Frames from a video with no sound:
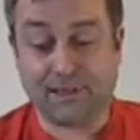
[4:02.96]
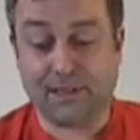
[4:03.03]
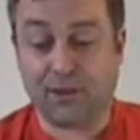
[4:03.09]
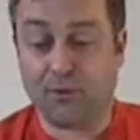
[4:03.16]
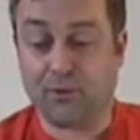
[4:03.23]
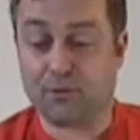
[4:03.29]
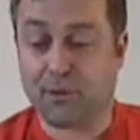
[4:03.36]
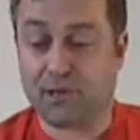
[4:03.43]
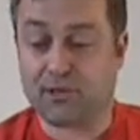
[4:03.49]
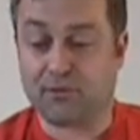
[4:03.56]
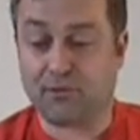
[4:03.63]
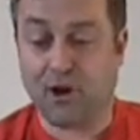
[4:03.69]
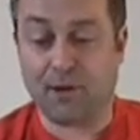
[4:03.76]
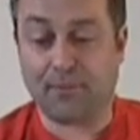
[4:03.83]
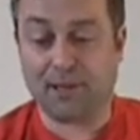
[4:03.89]
You know, Hawke's Bay
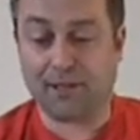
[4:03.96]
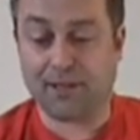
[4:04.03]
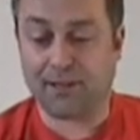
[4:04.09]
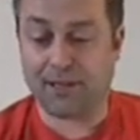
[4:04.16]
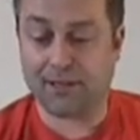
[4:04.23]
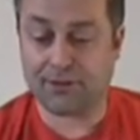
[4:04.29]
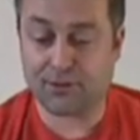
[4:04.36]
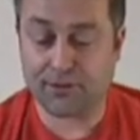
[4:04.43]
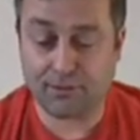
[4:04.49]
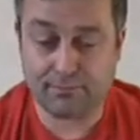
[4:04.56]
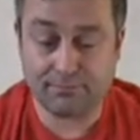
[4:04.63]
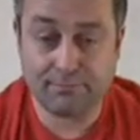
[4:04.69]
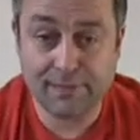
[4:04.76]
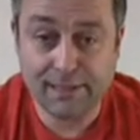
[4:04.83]
Syrah, I mean, it's